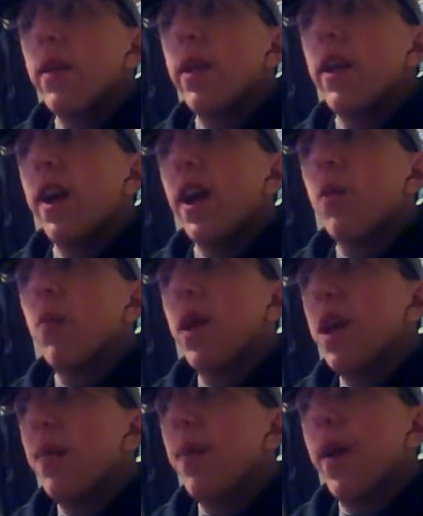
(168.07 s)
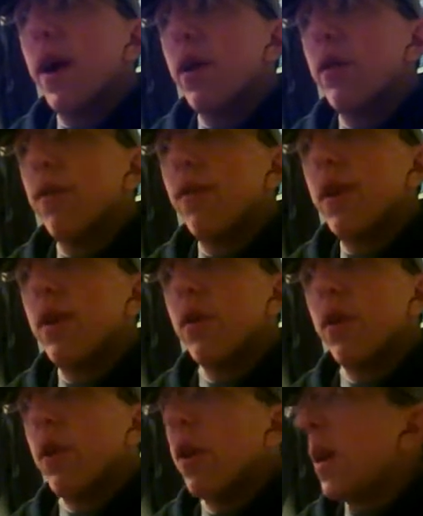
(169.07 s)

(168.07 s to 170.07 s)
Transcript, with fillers: Then the next play, he'd be back on the field.